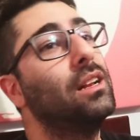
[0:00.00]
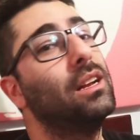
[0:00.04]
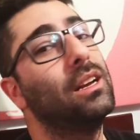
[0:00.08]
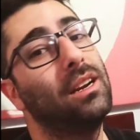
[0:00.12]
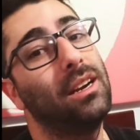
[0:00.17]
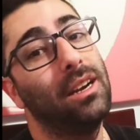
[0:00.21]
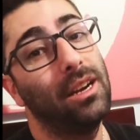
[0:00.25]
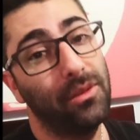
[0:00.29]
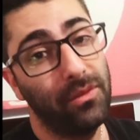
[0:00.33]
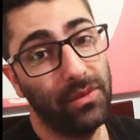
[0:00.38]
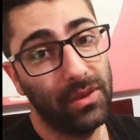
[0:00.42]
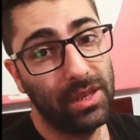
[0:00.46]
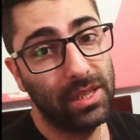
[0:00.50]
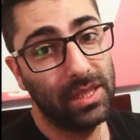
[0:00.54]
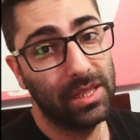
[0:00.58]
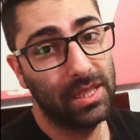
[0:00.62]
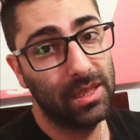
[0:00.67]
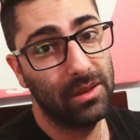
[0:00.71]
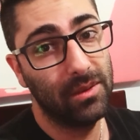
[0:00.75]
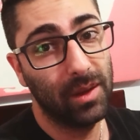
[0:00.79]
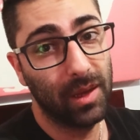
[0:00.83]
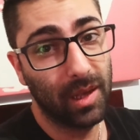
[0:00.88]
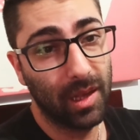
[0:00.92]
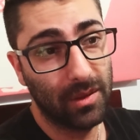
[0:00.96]
And then I finished
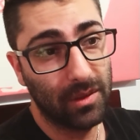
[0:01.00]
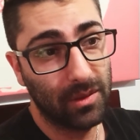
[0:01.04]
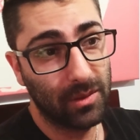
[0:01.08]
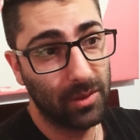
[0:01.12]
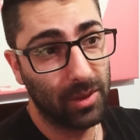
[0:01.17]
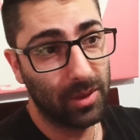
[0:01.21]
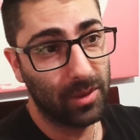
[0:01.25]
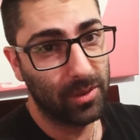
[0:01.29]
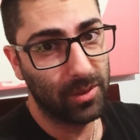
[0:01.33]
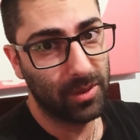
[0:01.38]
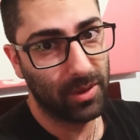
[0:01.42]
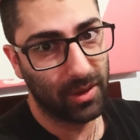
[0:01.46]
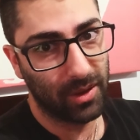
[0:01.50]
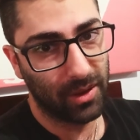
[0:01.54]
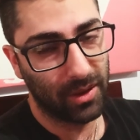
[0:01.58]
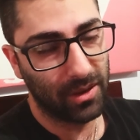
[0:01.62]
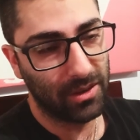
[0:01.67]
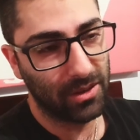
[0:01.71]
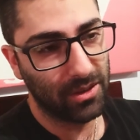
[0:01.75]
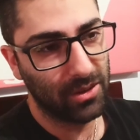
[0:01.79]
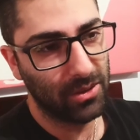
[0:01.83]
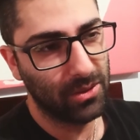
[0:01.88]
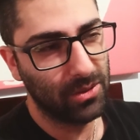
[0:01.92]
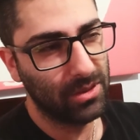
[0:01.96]
it while we were there
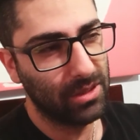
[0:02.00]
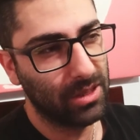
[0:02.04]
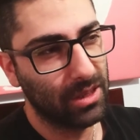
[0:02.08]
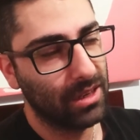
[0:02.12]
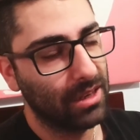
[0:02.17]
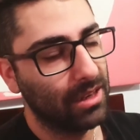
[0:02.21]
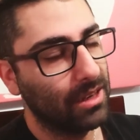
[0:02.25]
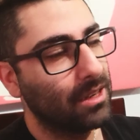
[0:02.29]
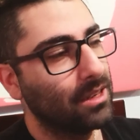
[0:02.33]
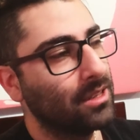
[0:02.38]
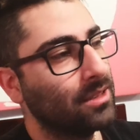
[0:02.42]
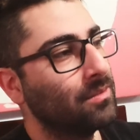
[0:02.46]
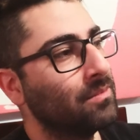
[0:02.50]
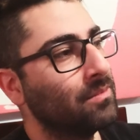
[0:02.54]
on Tuesday.